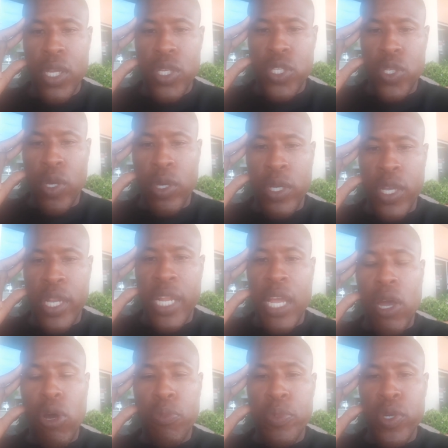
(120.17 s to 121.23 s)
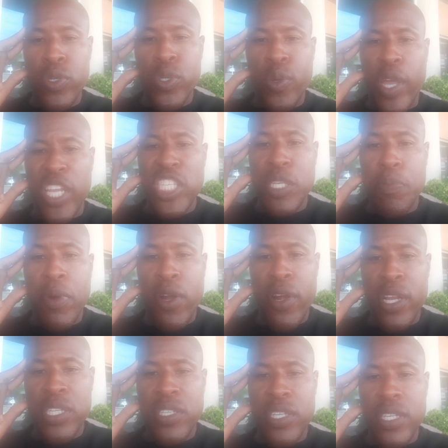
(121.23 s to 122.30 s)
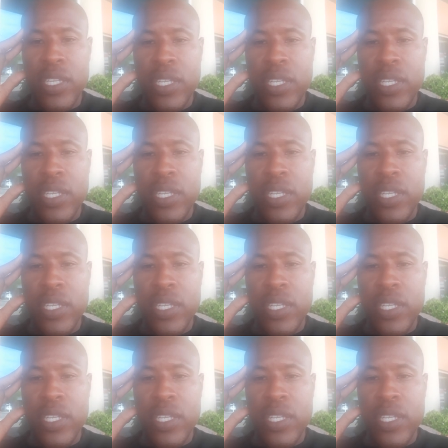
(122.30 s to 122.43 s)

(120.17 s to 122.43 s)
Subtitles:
So I'm going to help you to experience it